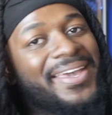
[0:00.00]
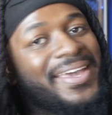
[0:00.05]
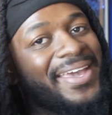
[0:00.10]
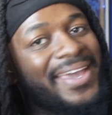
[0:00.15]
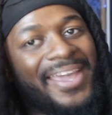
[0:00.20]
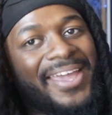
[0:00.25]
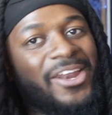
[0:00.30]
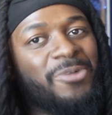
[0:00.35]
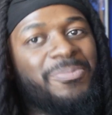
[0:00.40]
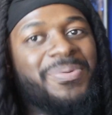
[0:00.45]

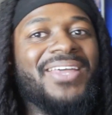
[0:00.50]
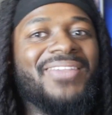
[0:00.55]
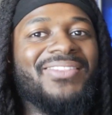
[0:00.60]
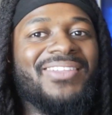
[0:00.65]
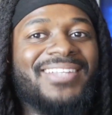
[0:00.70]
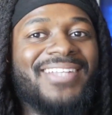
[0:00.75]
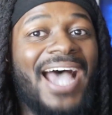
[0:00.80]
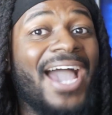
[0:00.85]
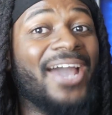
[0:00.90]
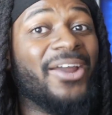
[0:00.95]
It'll be in the
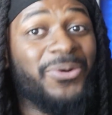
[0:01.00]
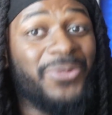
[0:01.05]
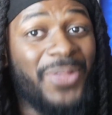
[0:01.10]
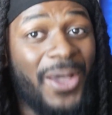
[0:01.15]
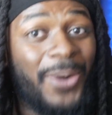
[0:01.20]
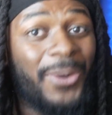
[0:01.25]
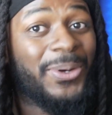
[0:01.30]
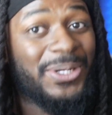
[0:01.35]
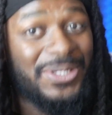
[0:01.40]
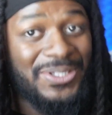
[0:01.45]
title
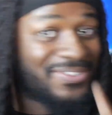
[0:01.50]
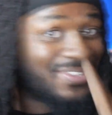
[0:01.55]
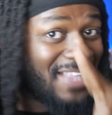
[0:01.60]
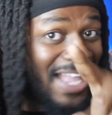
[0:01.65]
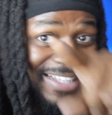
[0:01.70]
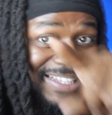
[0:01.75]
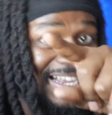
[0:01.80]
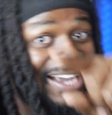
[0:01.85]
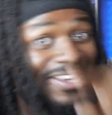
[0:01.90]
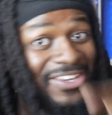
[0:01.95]
though, because
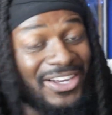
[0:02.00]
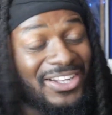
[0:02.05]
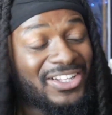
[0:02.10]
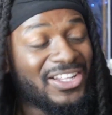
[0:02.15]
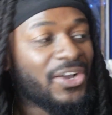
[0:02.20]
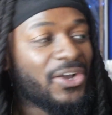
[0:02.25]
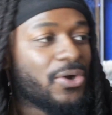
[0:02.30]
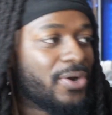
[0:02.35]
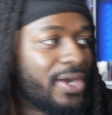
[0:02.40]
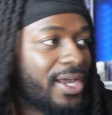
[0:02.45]
that's how you
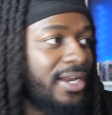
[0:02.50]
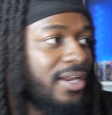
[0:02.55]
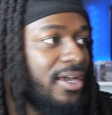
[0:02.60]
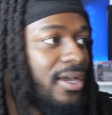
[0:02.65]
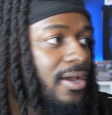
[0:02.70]
click on it.